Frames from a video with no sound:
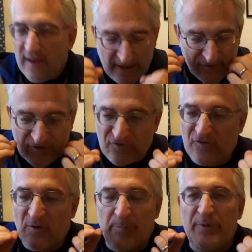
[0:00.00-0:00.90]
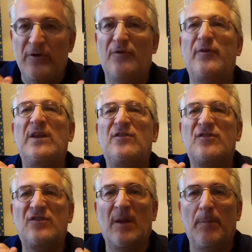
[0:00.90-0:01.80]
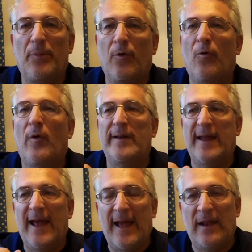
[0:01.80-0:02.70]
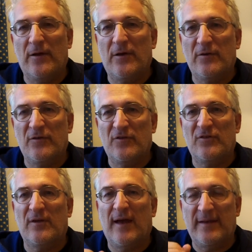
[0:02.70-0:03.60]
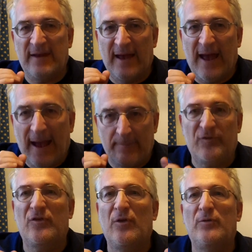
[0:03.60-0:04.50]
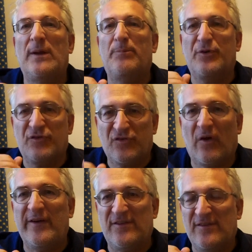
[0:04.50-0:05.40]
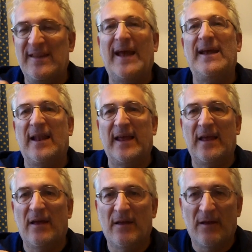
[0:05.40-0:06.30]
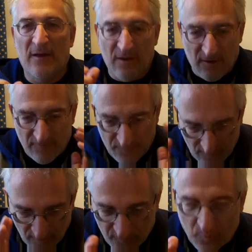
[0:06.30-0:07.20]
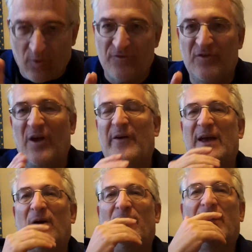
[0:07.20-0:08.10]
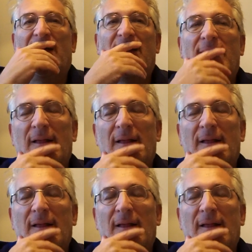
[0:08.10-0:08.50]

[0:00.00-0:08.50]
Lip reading: It's just such a beautifully simple and elegant and yet absolutely precise nailing of what's going on there.